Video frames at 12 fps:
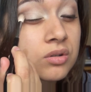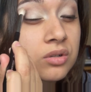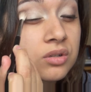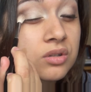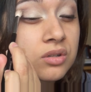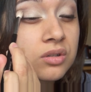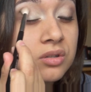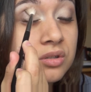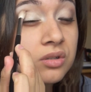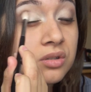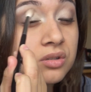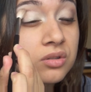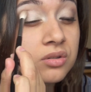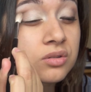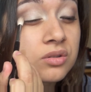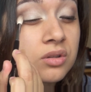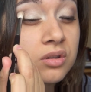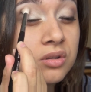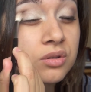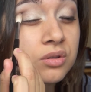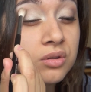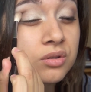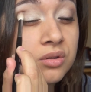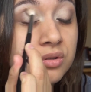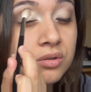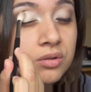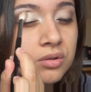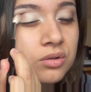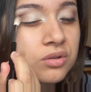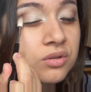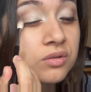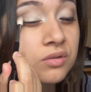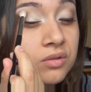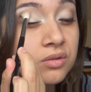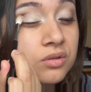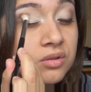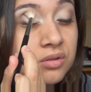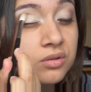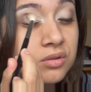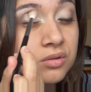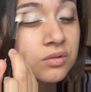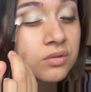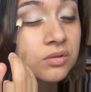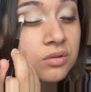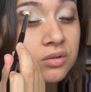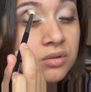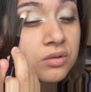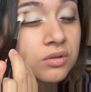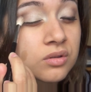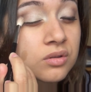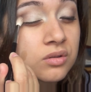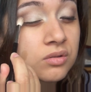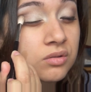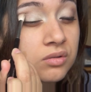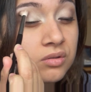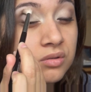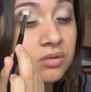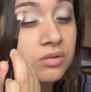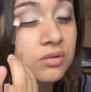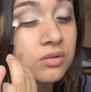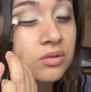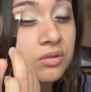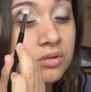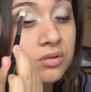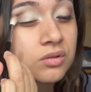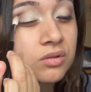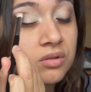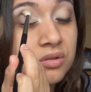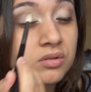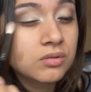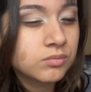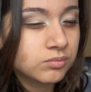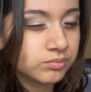(silence)